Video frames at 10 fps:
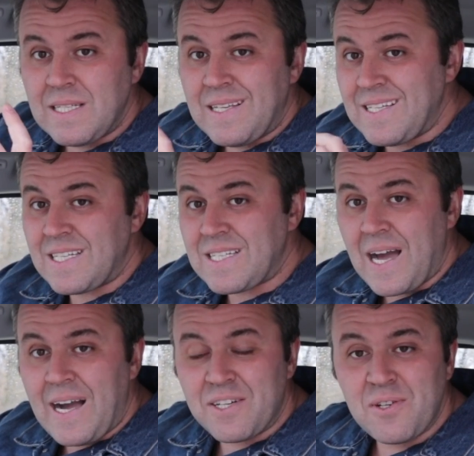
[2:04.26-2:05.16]
this is
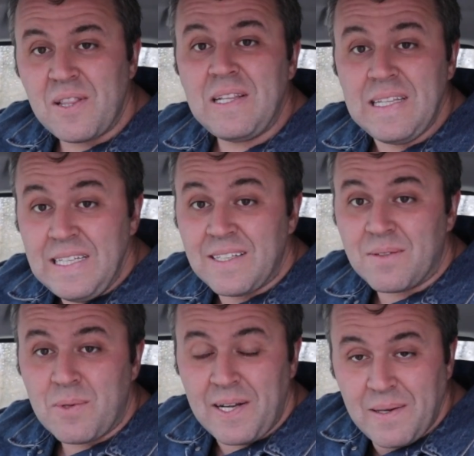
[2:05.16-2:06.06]
actually the leader
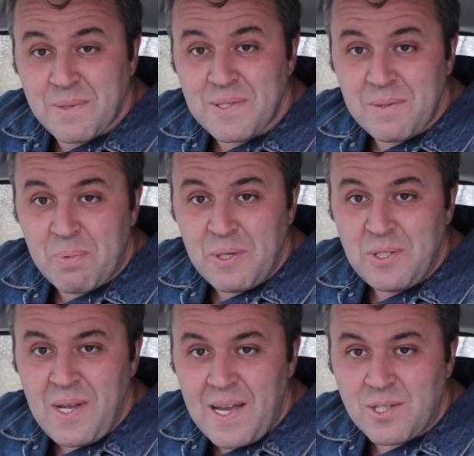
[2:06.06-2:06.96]
when it comes to
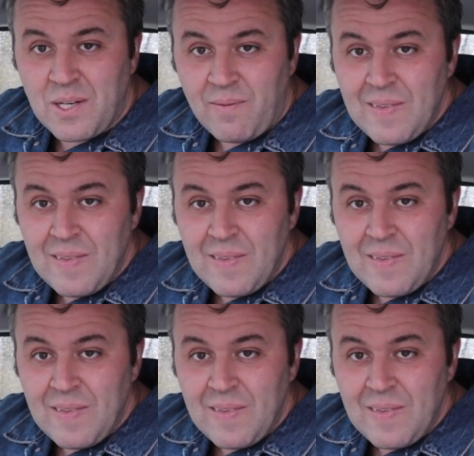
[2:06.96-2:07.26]
depreciation.